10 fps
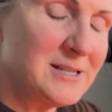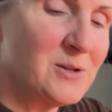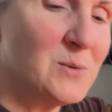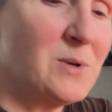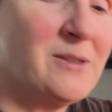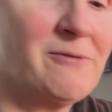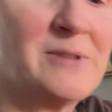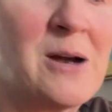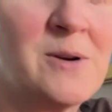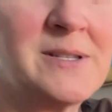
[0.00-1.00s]
Here's one of the
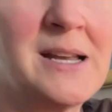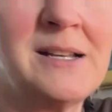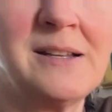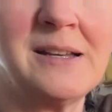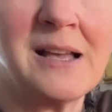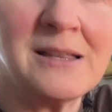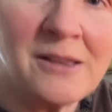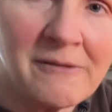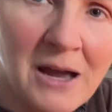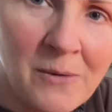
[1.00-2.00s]
flowers that I
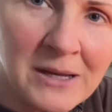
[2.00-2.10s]
love how it